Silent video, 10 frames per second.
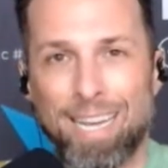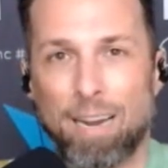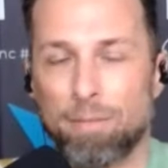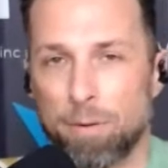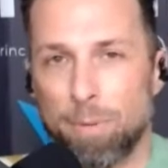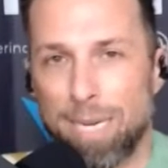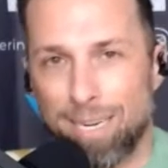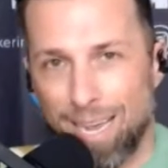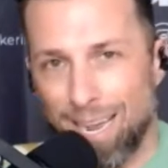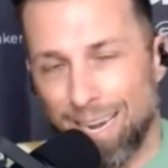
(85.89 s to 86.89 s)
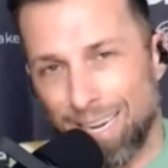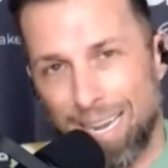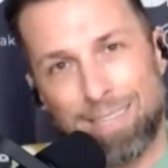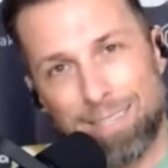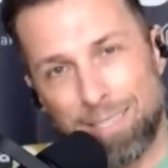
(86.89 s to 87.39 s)
Every week, I
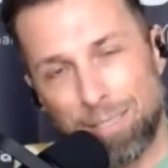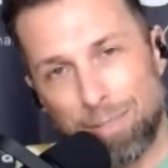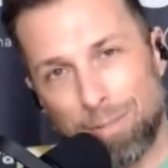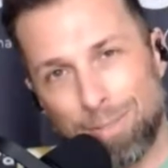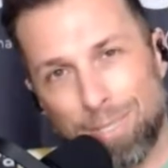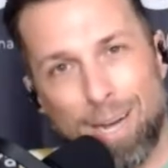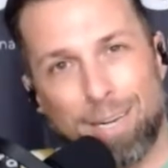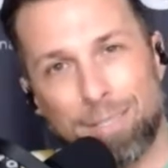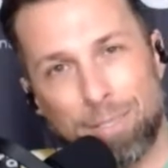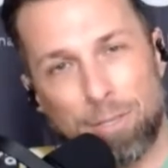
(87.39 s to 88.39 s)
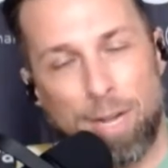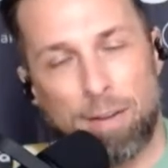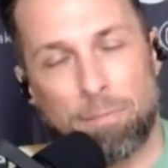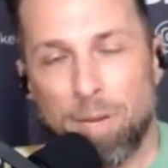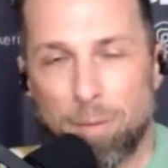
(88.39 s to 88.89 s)
get to talk to
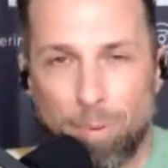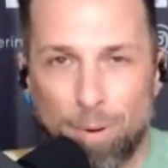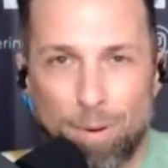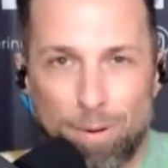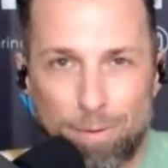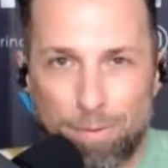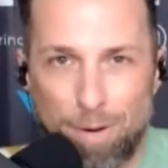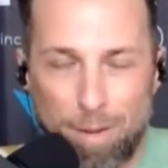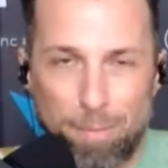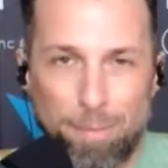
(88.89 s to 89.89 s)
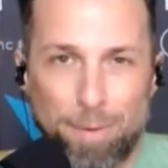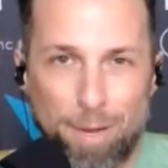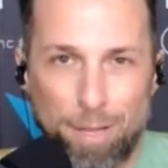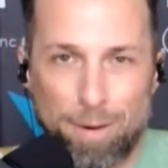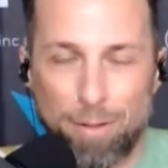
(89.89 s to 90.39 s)
creative people from
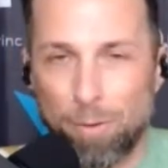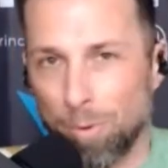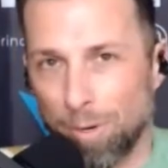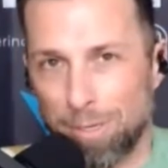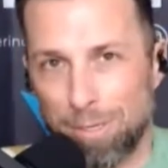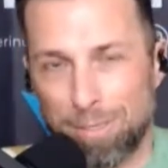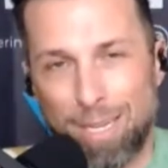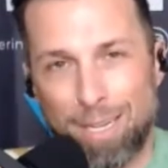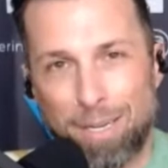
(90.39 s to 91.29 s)
all around the world